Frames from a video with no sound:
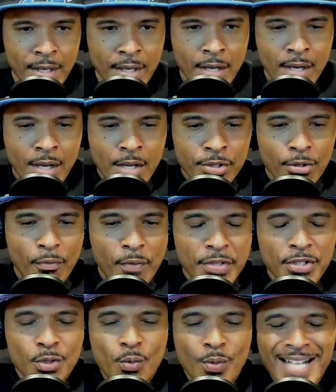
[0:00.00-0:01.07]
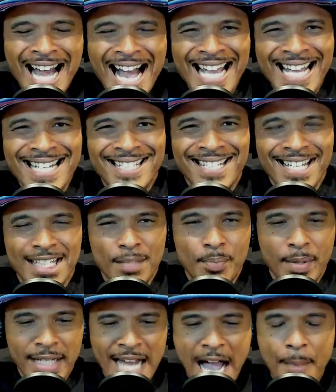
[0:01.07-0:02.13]
So this is what I anticipate
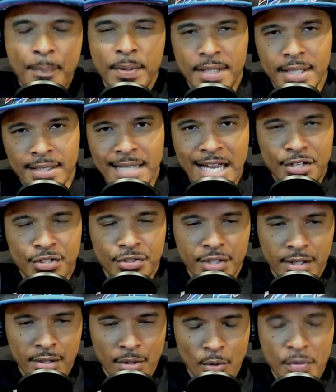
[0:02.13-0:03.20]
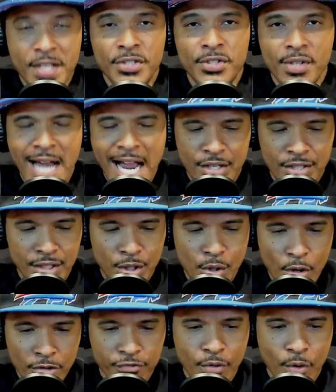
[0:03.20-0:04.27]
happening next year, or this year actually going
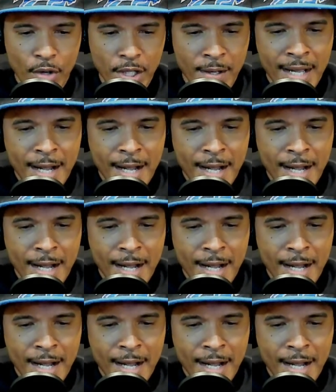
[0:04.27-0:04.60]
forward.